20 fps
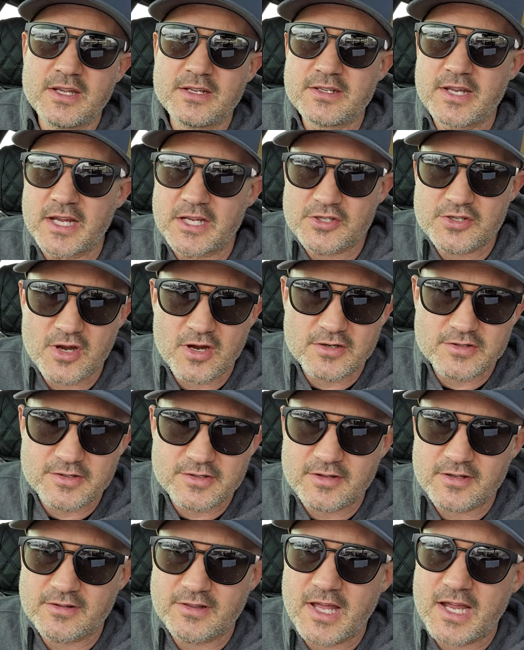take charge
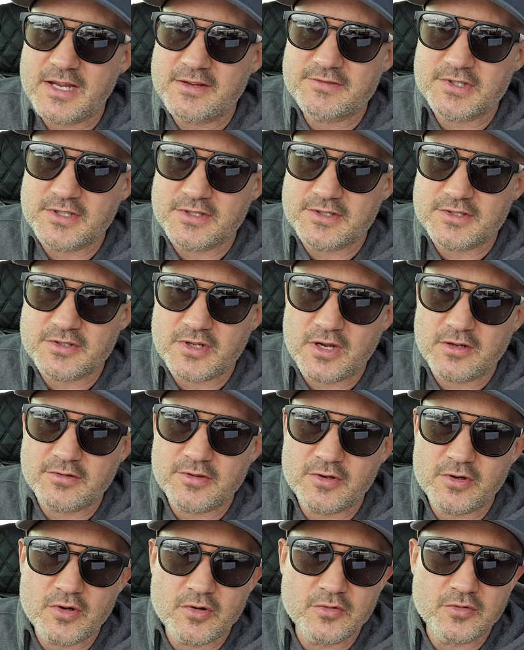of their lives and
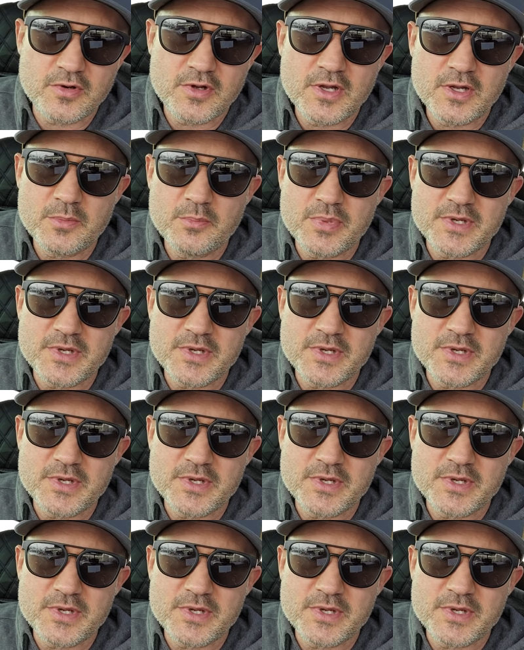start their own